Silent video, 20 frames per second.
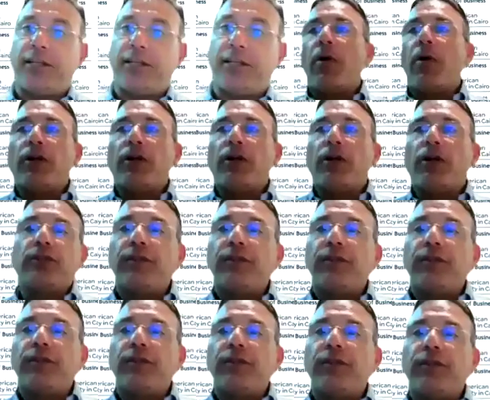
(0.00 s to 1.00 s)
Part of
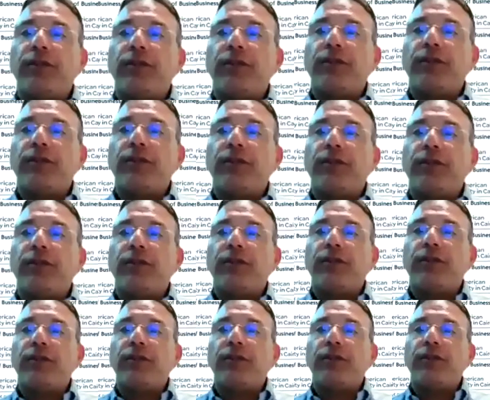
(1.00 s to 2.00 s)
this
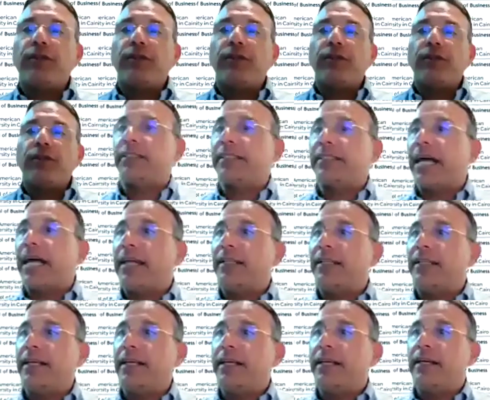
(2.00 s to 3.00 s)
understanding or showing
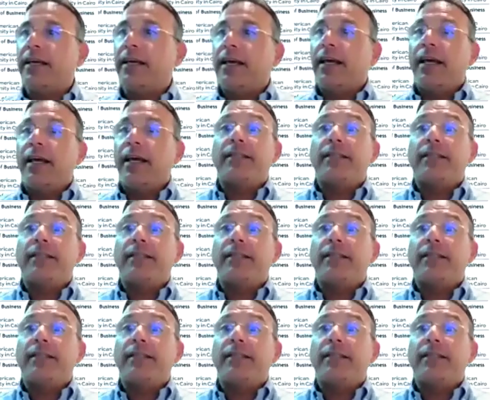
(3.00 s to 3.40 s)
understanding